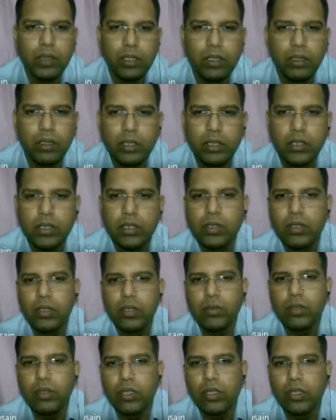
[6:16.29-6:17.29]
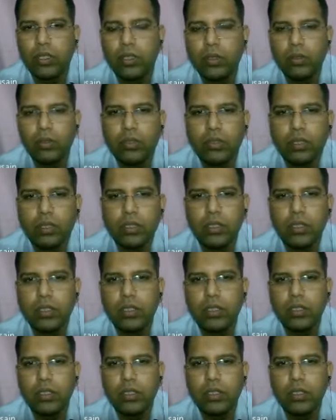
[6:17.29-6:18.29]
suggest you use this
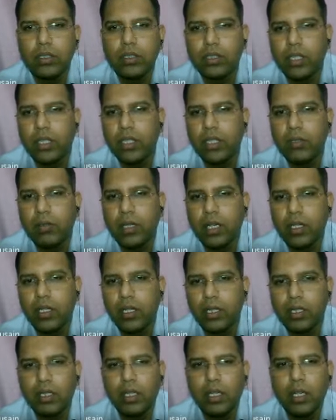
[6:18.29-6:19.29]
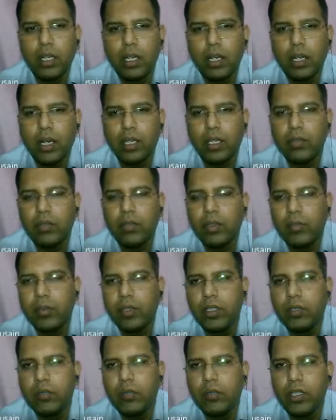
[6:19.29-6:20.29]
and this antibiotic, and it will
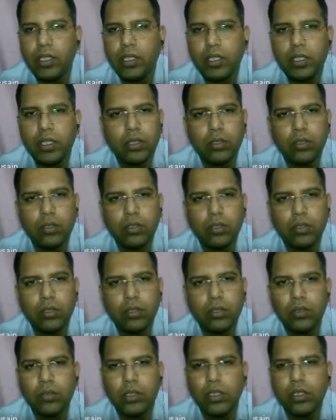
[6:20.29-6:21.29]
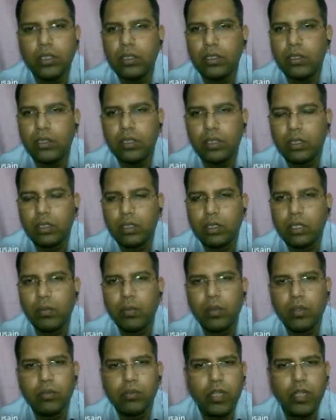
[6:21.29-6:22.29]
be immediately cured within a
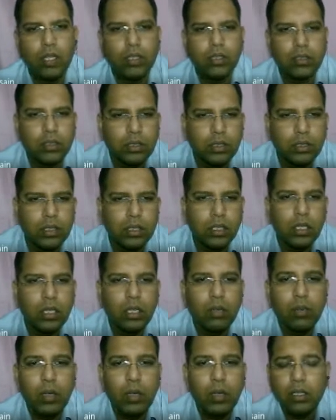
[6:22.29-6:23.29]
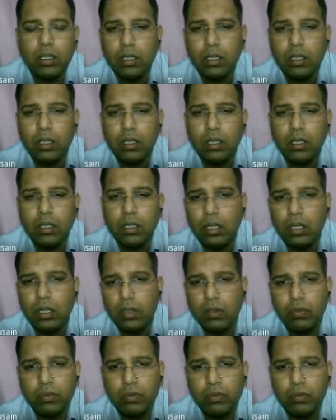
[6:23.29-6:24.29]
couple of days. But
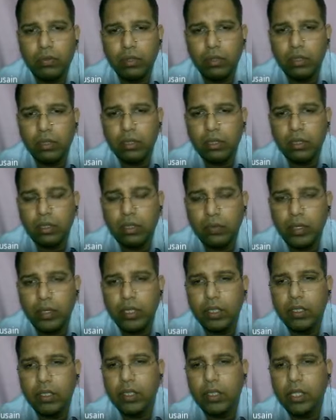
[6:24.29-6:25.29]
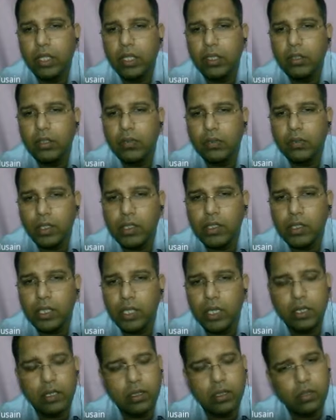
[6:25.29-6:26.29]
when in the case of
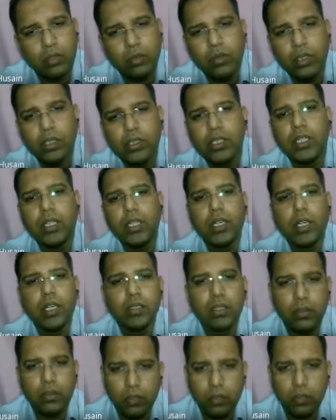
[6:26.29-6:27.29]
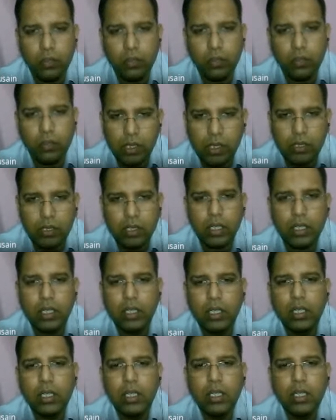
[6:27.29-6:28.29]
fungi, you must realize that fungi
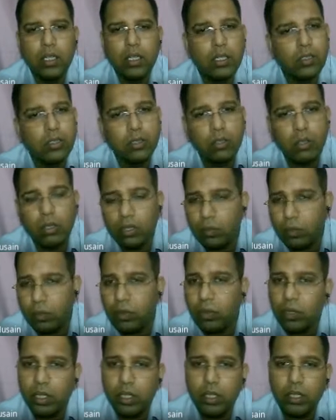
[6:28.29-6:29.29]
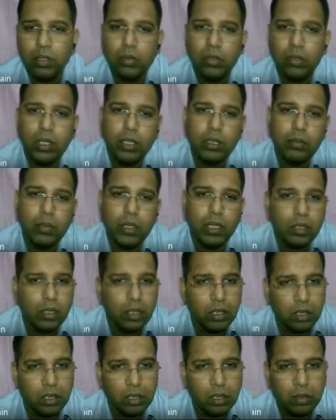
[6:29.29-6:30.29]
is not a prokaryote like bacteria.